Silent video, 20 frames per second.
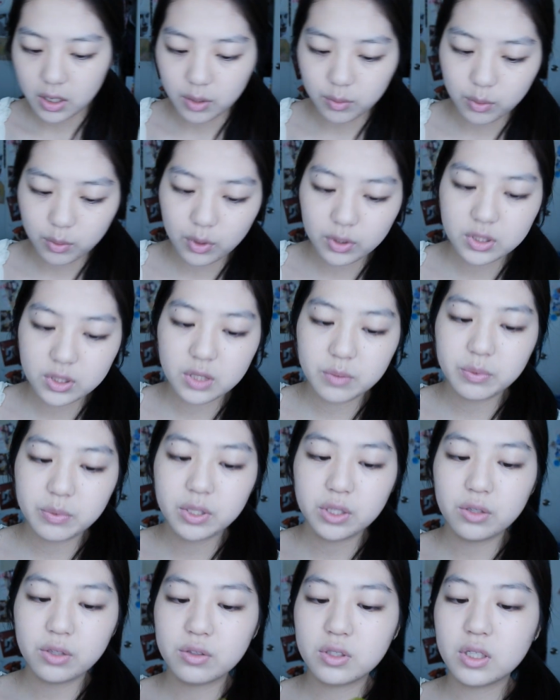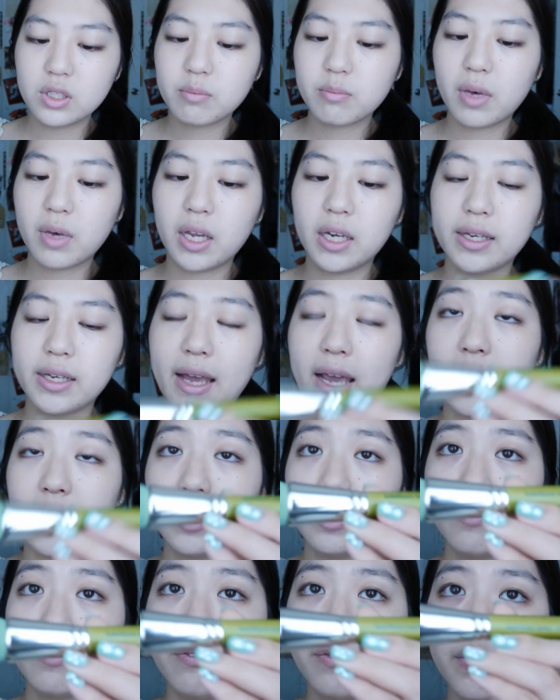I'm going to be using my
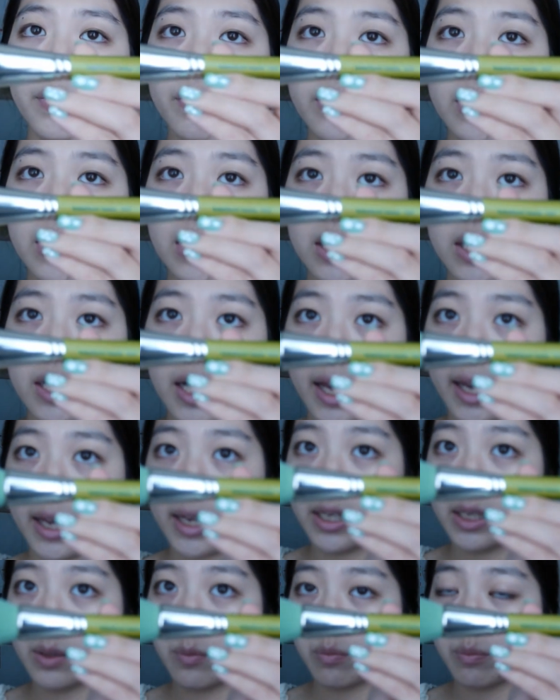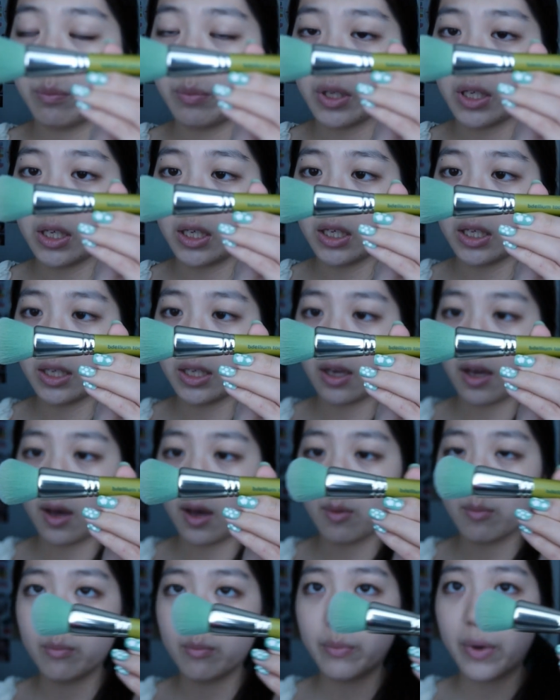959B
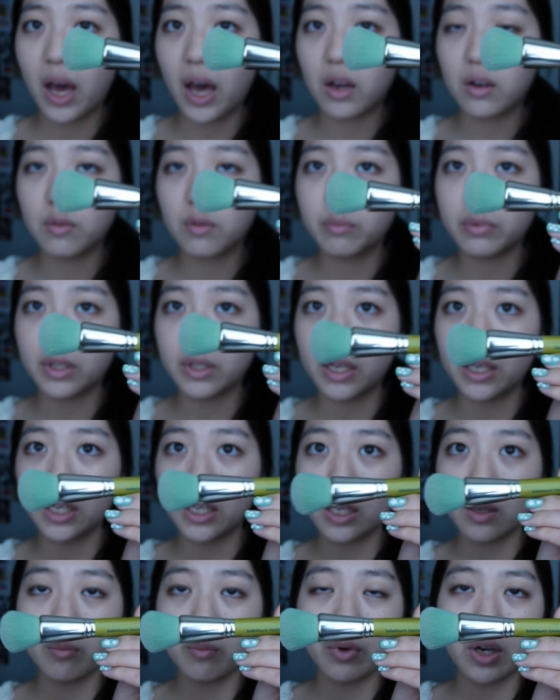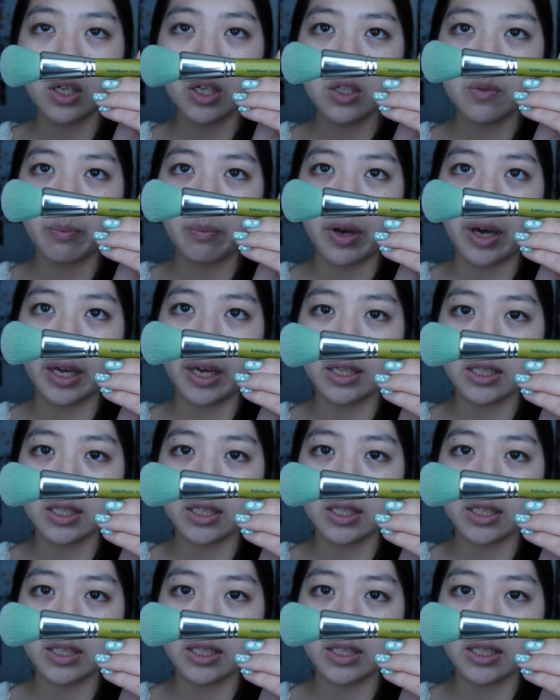powder blending brush by